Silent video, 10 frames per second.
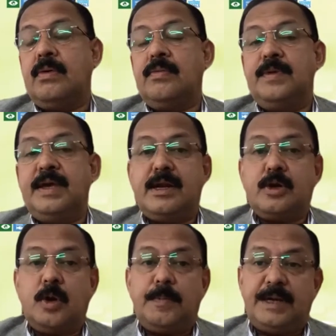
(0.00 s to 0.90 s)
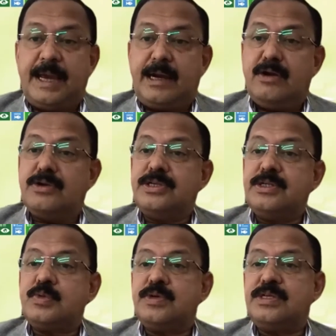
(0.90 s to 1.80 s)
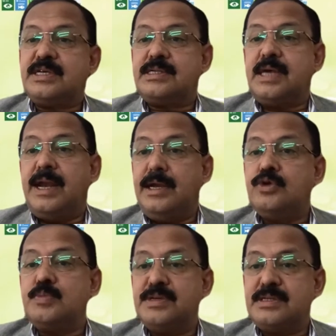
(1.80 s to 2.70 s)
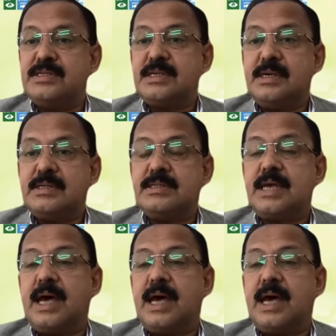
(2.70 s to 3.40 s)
we can adopt technologies which has induced business cases.